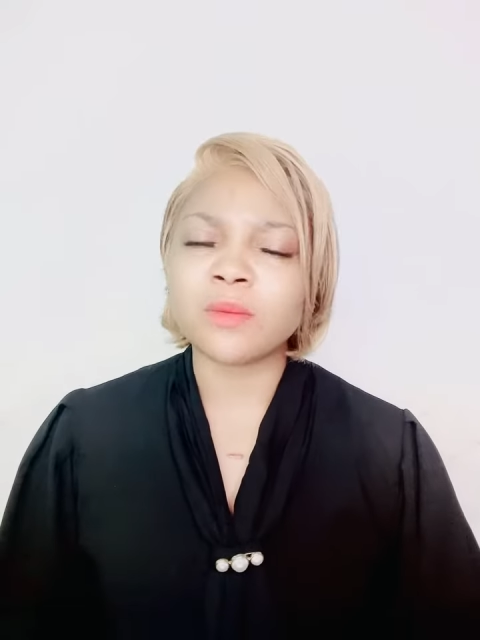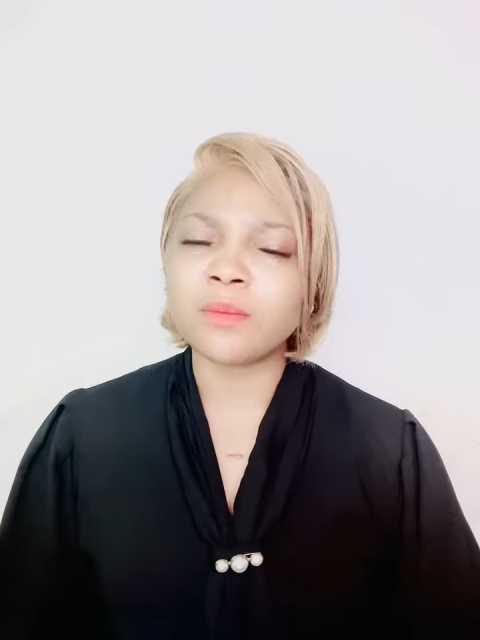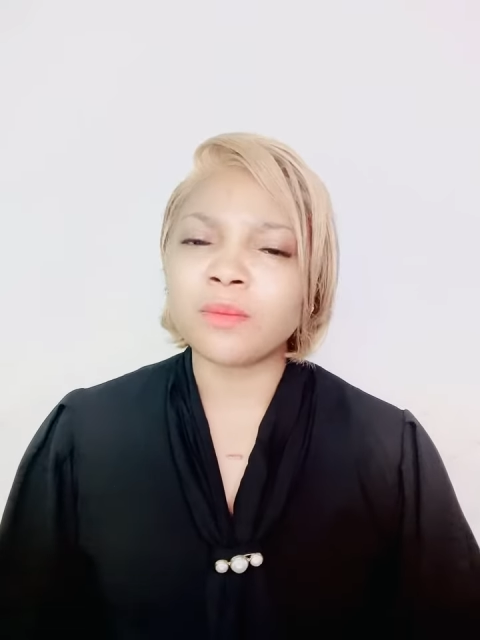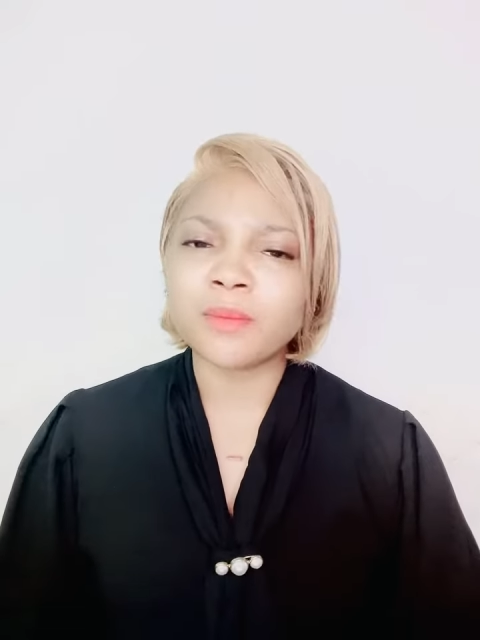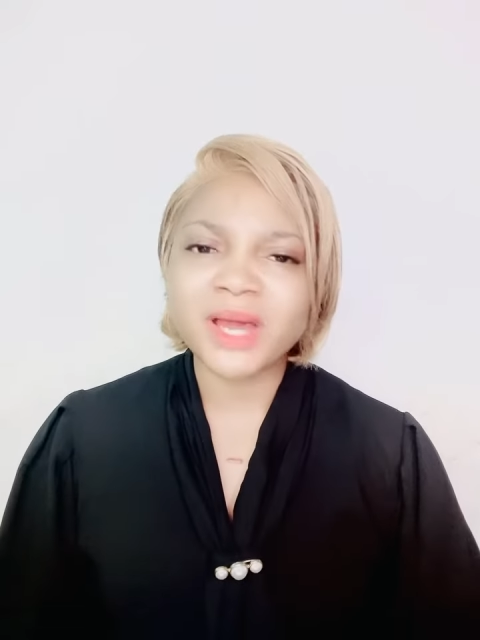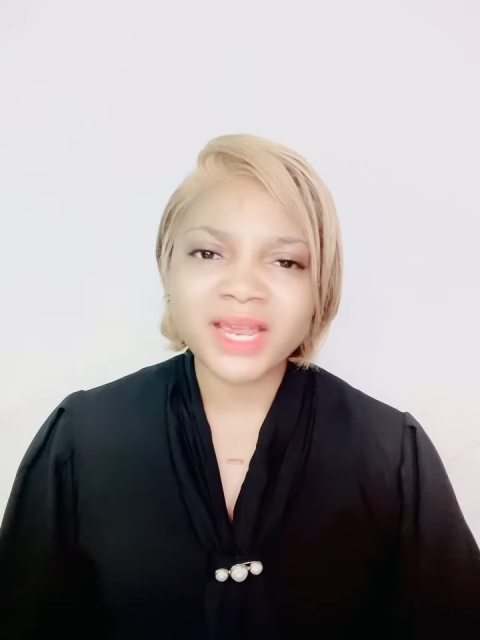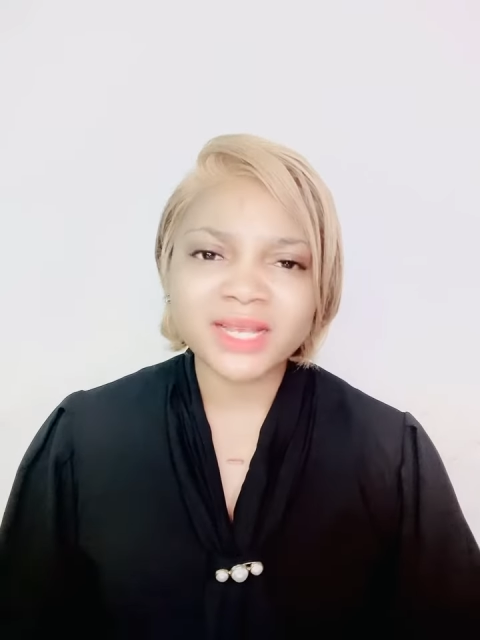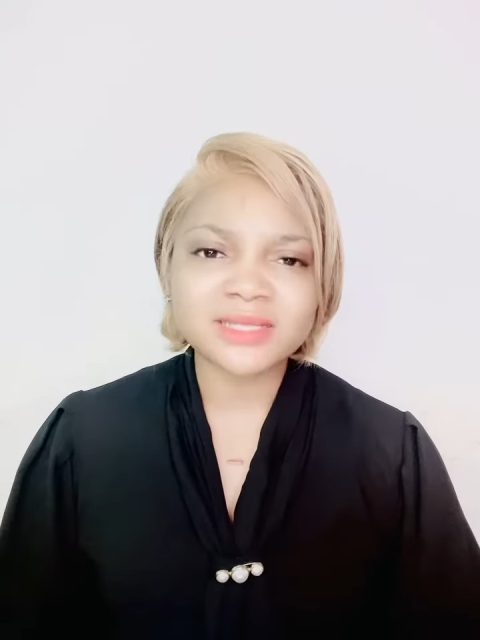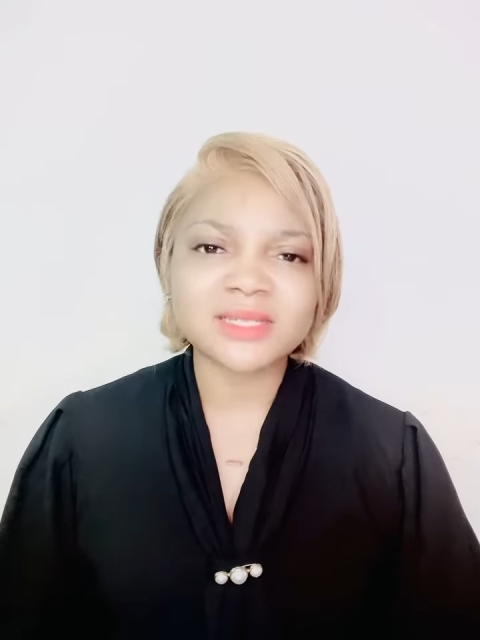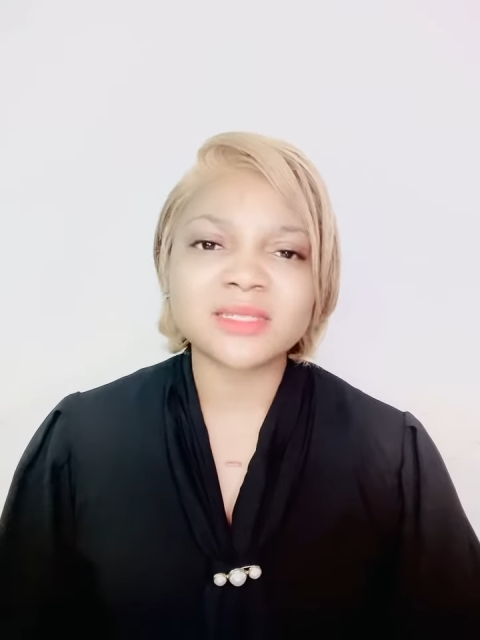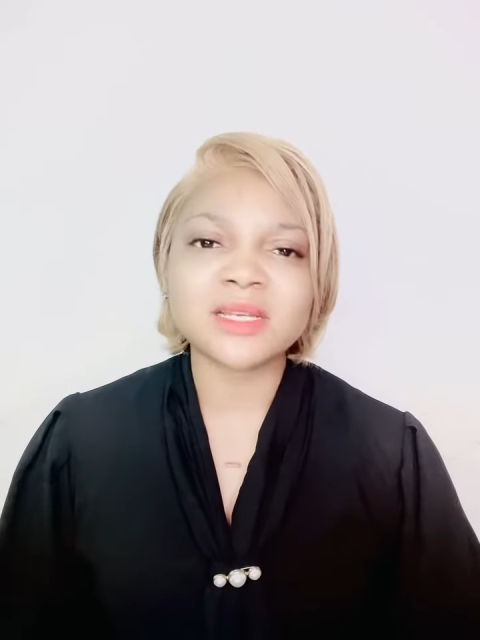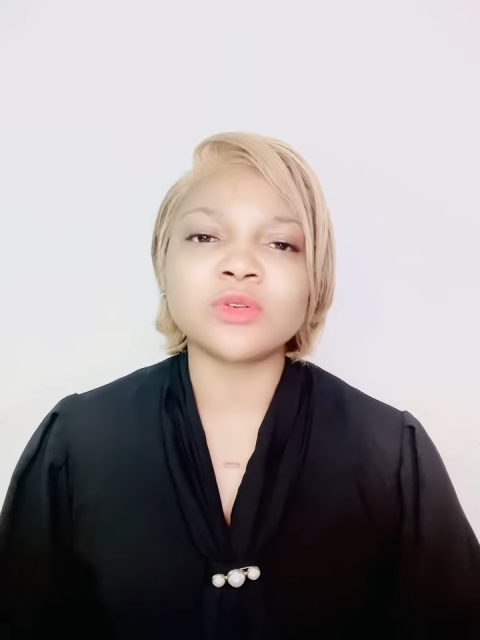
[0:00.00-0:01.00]
a
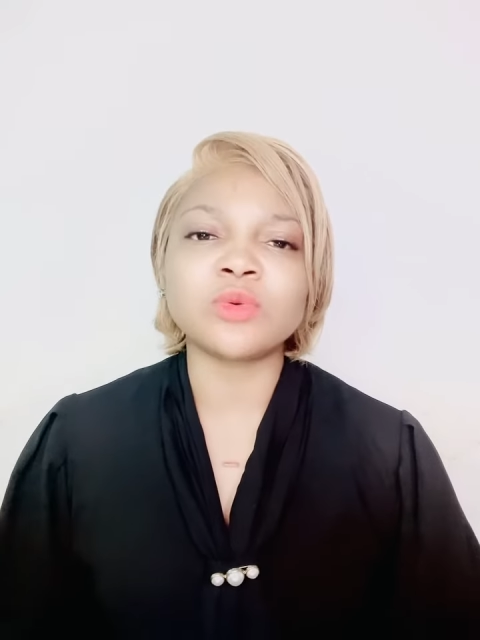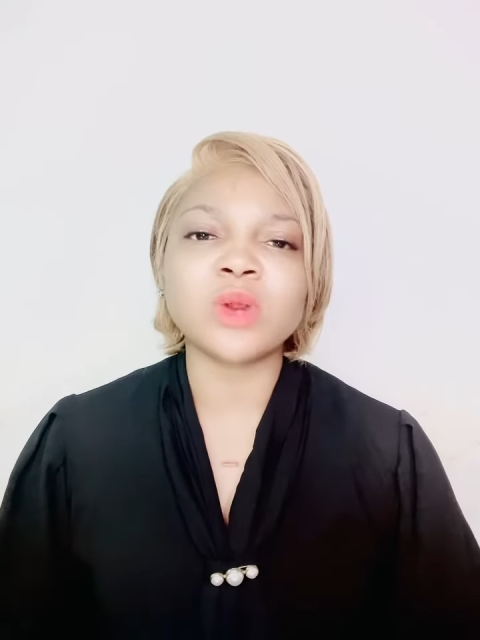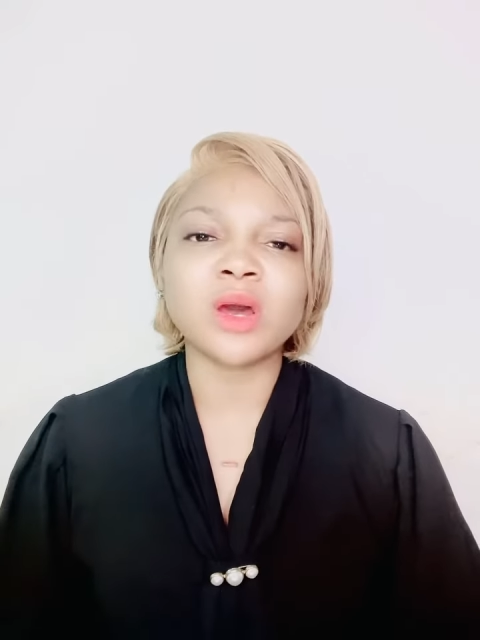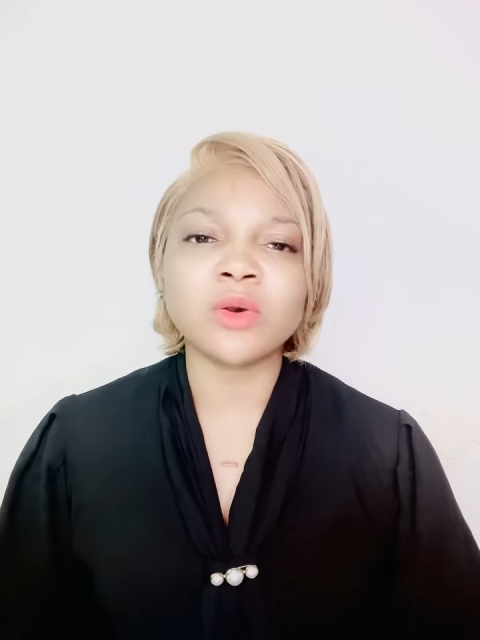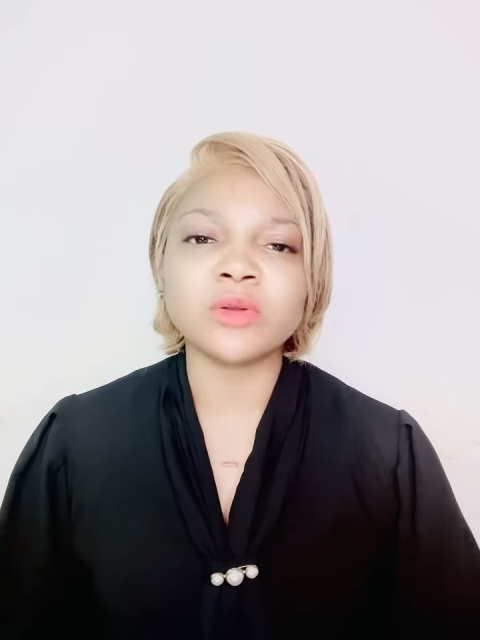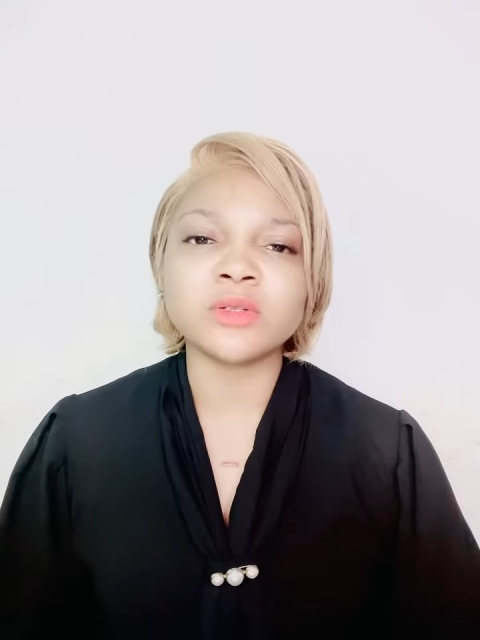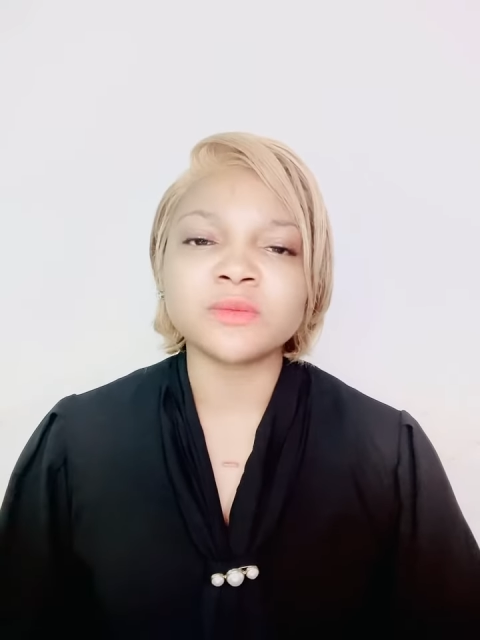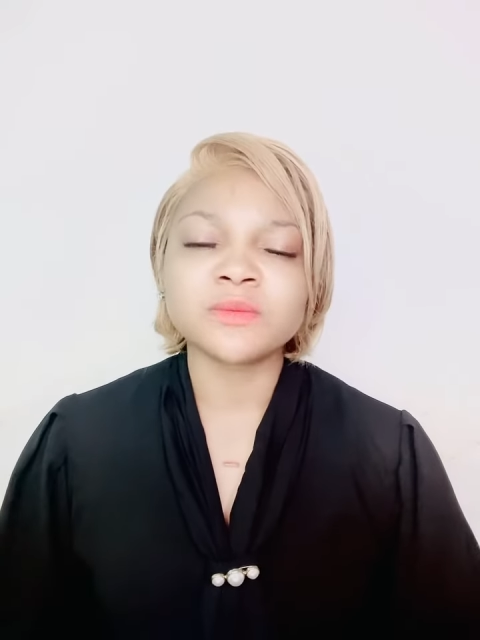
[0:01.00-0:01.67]
mighty turnaround.